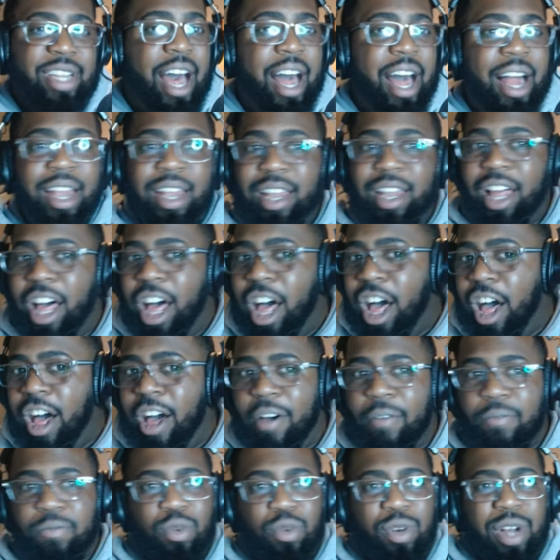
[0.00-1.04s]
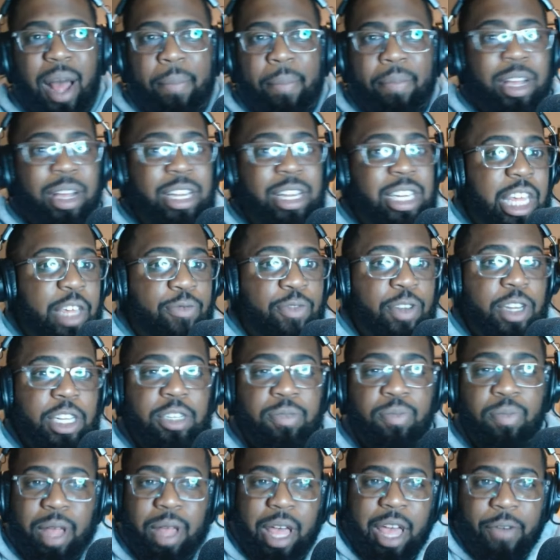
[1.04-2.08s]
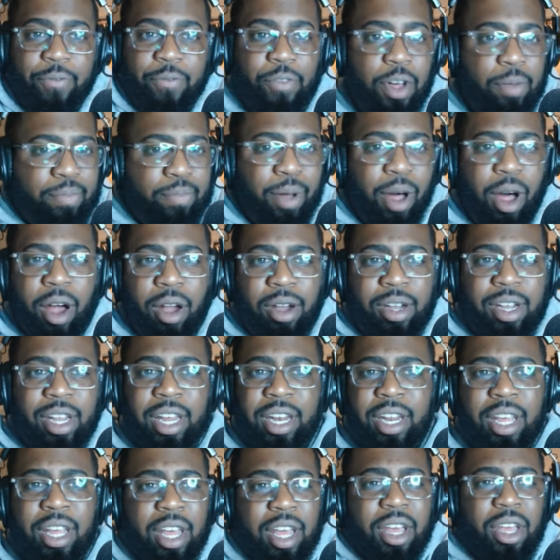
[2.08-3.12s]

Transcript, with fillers: I loved when I played defense playing football, and,